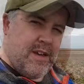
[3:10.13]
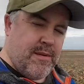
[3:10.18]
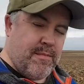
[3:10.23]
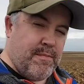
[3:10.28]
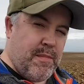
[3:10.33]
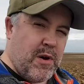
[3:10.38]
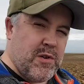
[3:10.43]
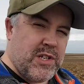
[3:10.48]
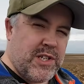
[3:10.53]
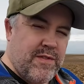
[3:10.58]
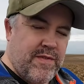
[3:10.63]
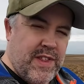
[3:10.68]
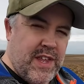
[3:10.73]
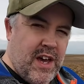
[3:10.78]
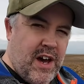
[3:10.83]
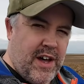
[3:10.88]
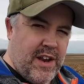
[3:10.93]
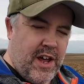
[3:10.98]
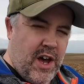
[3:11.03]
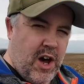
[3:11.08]
Most of the
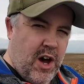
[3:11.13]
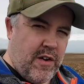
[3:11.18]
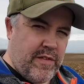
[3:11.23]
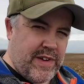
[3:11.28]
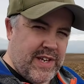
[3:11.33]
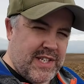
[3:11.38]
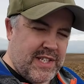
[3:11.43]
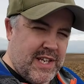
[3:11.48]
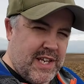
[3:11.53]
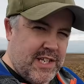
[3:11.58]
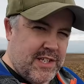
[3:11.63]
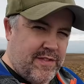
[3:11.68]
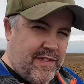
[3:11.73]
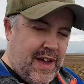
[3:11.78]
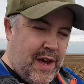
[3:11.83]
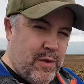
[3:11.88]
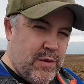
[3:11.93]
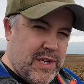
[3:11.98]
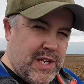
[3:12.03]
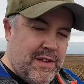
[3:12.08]
iron harvest is
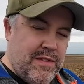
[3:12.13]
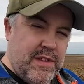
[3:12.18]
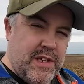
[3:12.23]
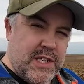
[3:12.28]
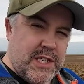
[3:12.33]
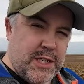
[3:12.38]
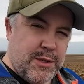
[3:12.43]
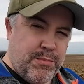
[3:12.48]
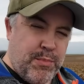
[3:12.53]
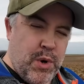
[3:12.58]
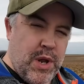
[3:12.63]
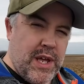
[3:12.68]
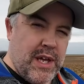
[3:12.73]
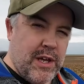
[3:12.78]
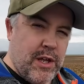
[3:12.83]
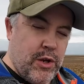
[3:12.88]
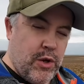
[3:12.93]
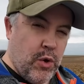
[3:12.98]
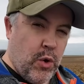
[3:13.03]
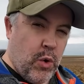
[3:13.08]
found in the spring
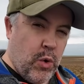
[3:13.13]
and